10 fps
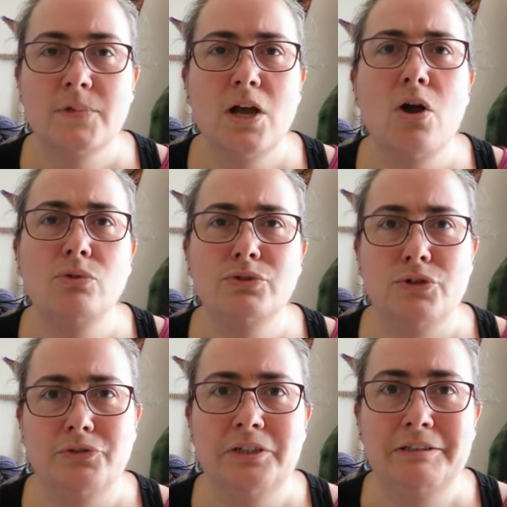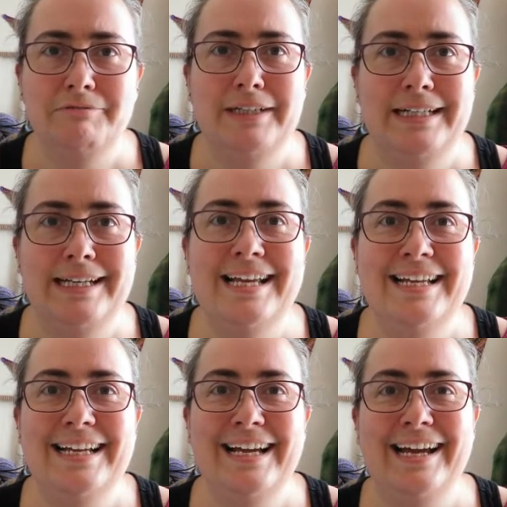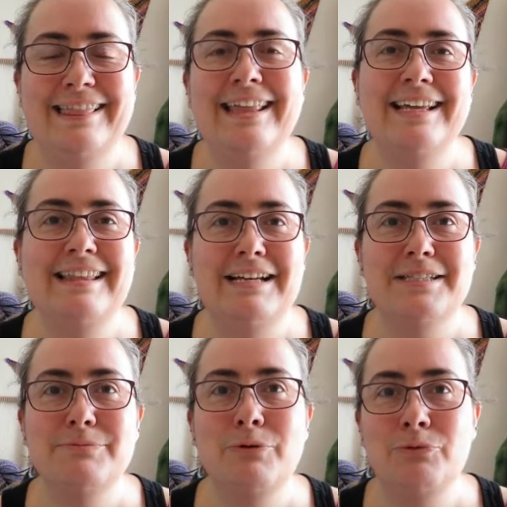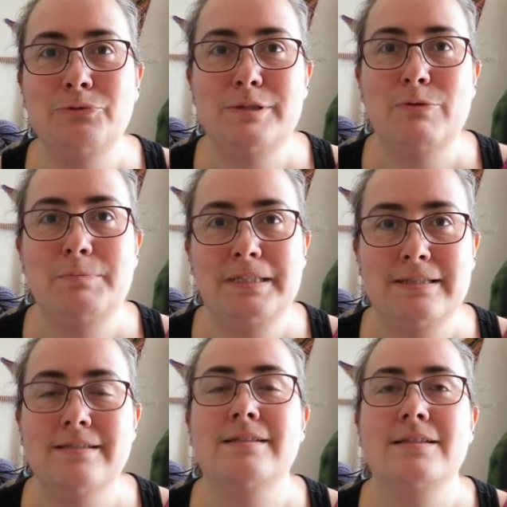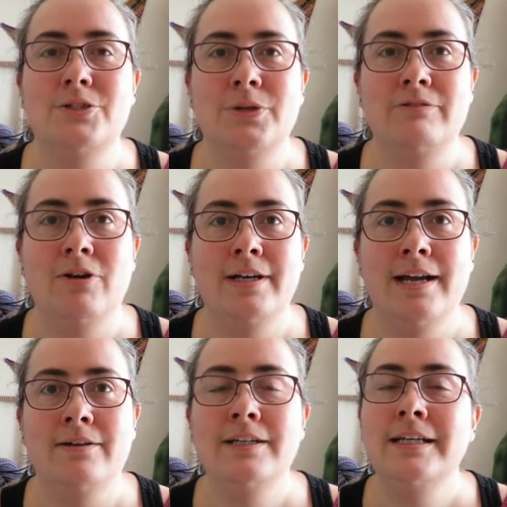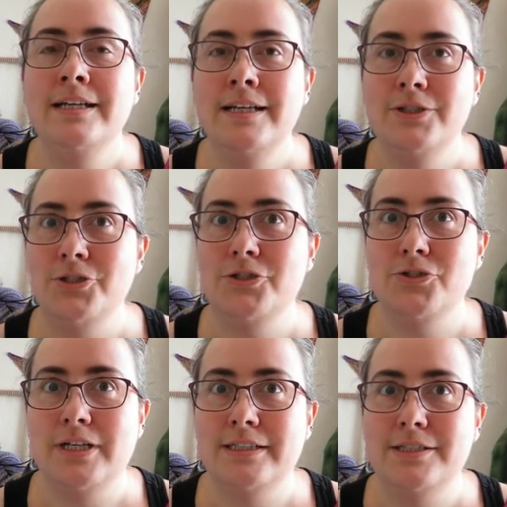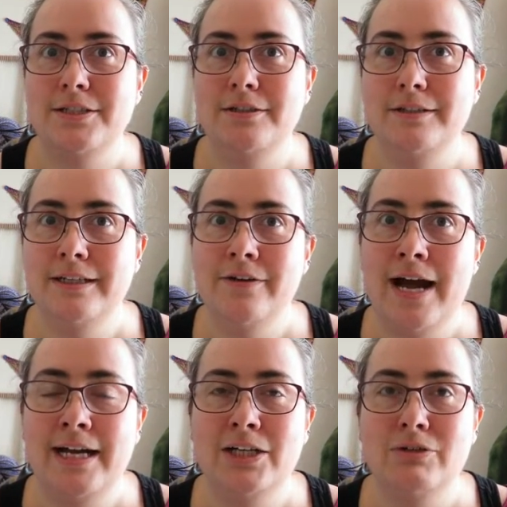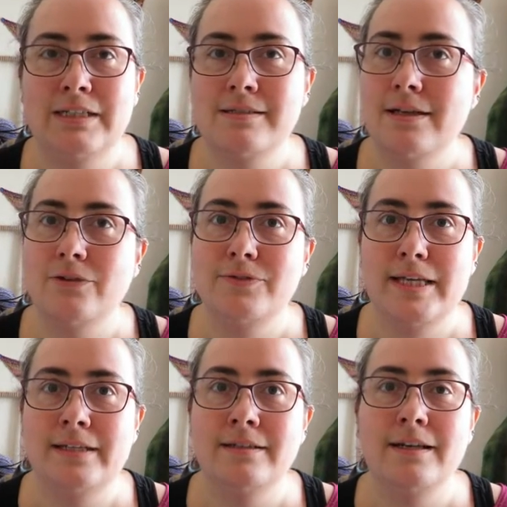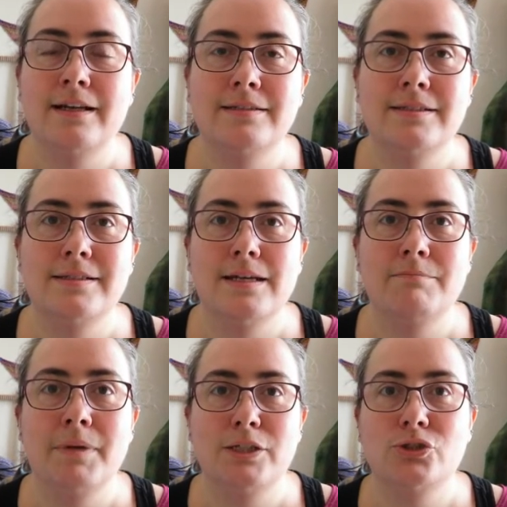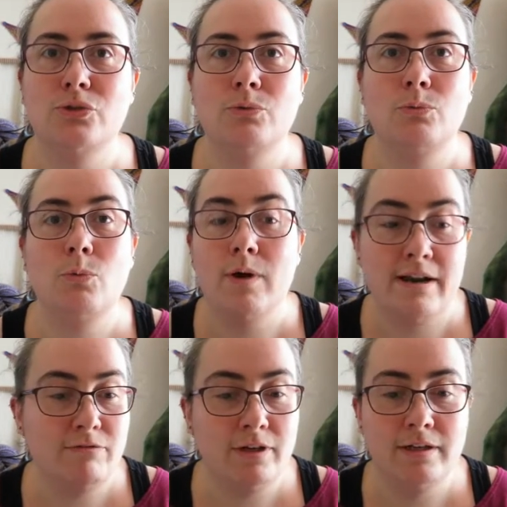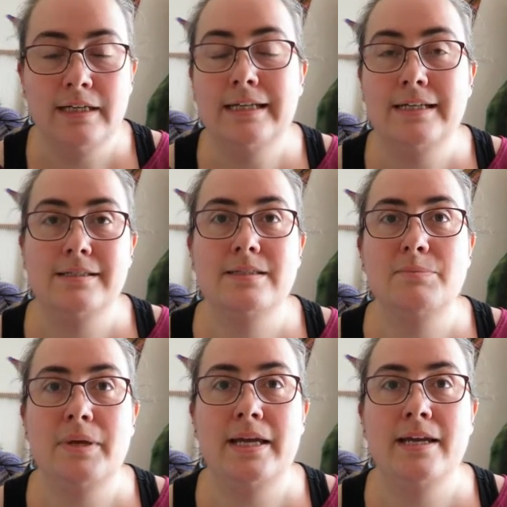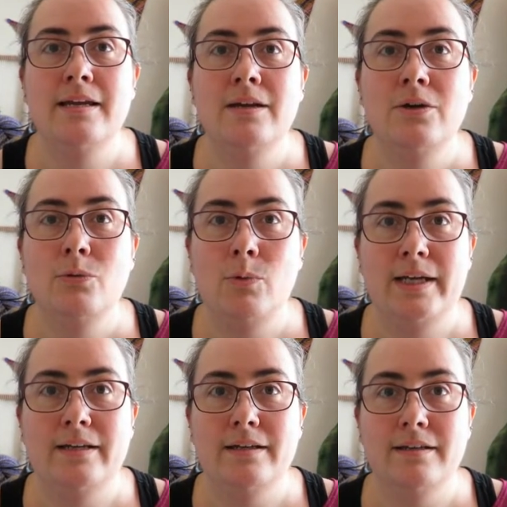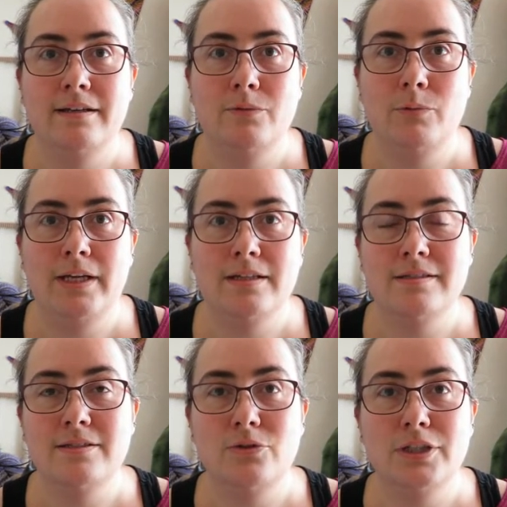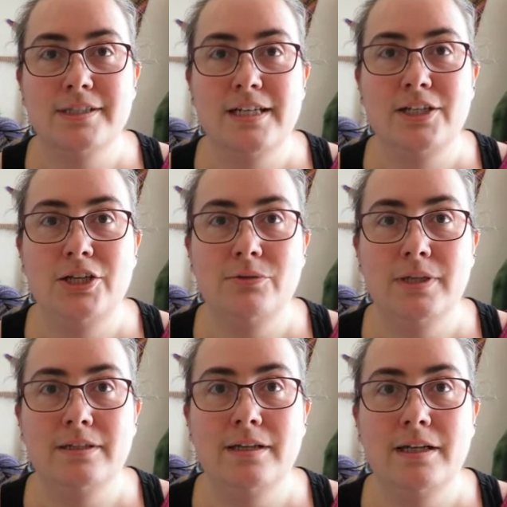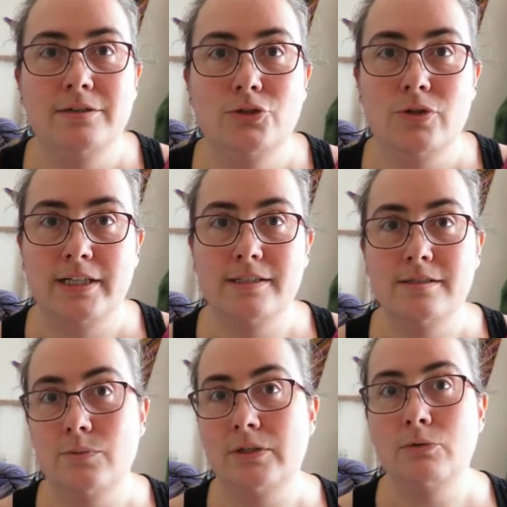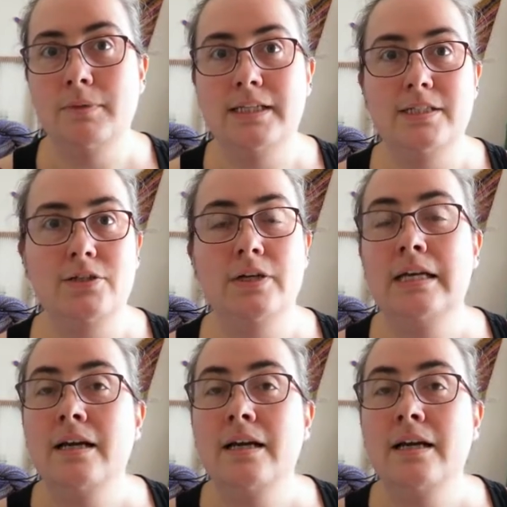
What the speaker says: hold on, really. I think that's what all small businesses are doing right now, just trying to, you know, anchor ourselves in and make sure whatever is to be, we can still continue and trade as we normally do.